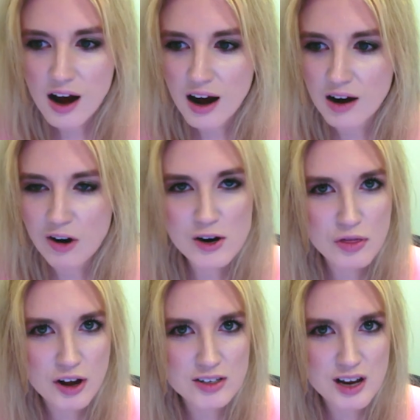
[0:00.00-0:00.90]
Write your
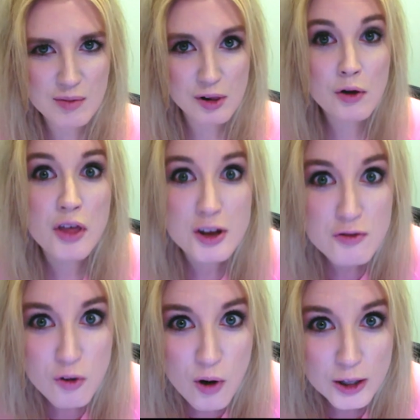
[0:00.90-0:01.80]
thoughts down below. Thank you
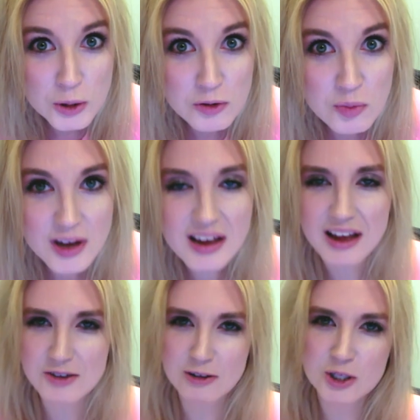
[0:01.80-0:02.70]
for watching with me.
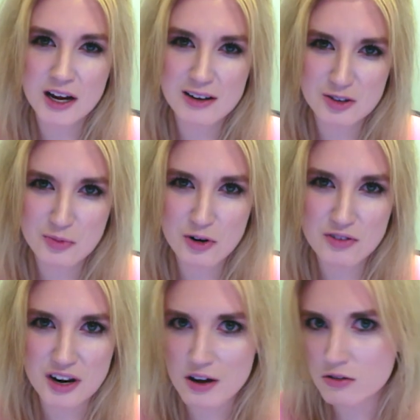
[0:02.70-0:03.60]
And you can check out some more
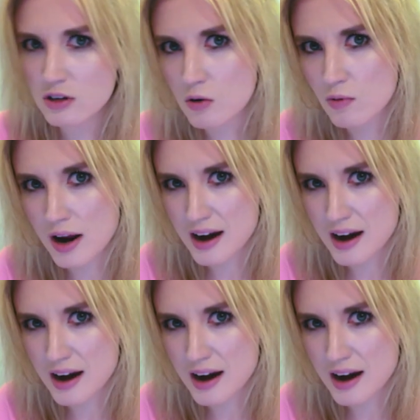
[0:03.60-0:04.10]
videos right